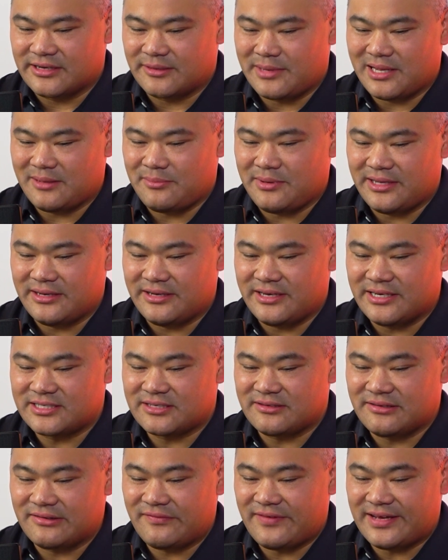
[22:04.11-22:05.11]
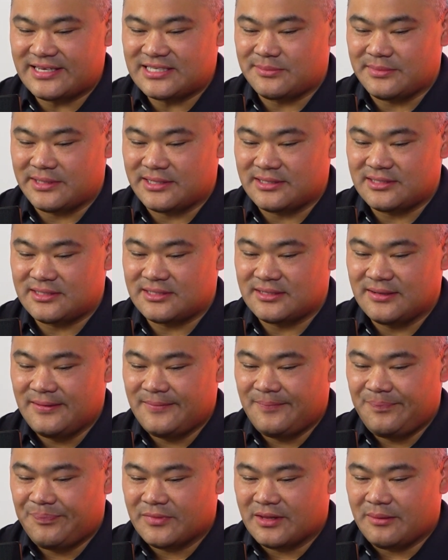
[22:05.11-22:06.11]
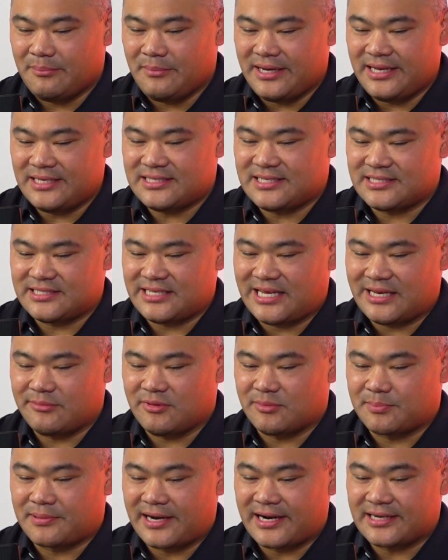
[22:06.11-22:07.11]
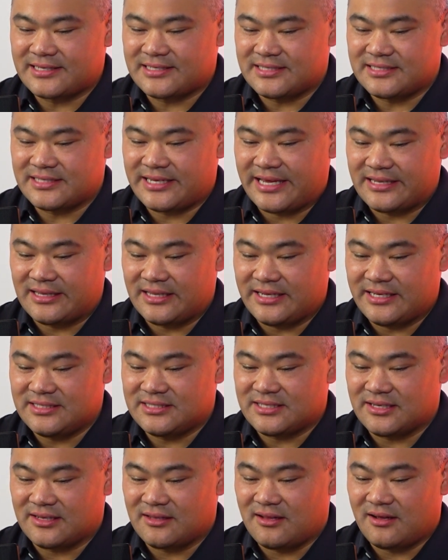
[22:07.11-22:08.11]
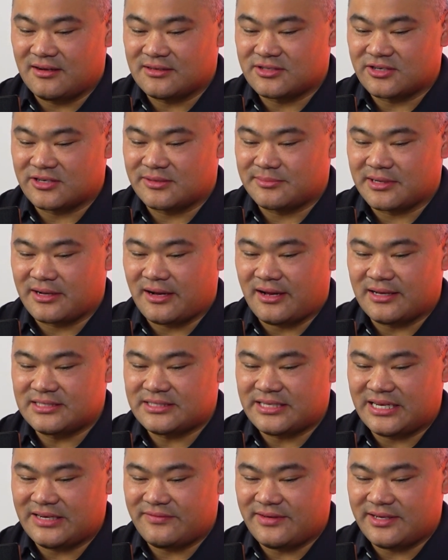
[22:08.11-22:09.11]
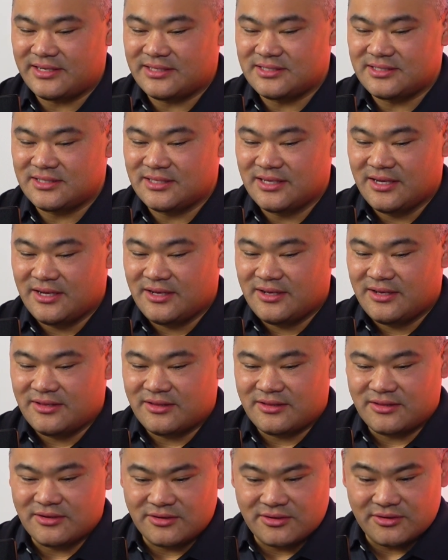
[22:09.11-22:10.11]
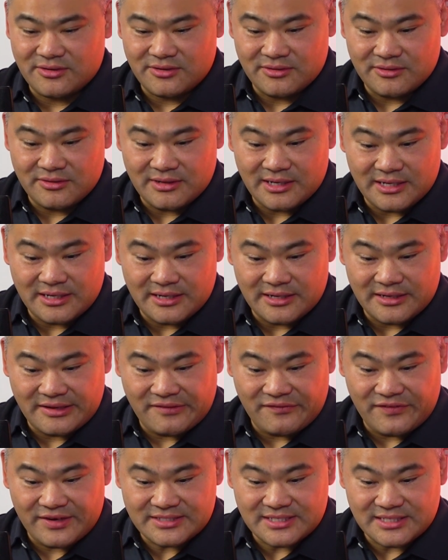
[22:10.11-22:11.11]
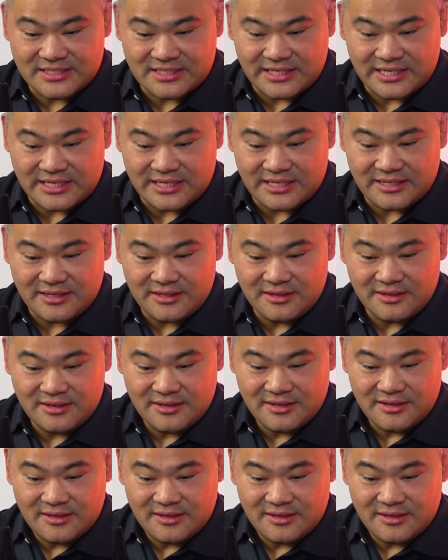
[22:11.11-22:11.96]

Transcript: there may be initial investments, many sustainable practices can lead to long-term cost savings through efficiency,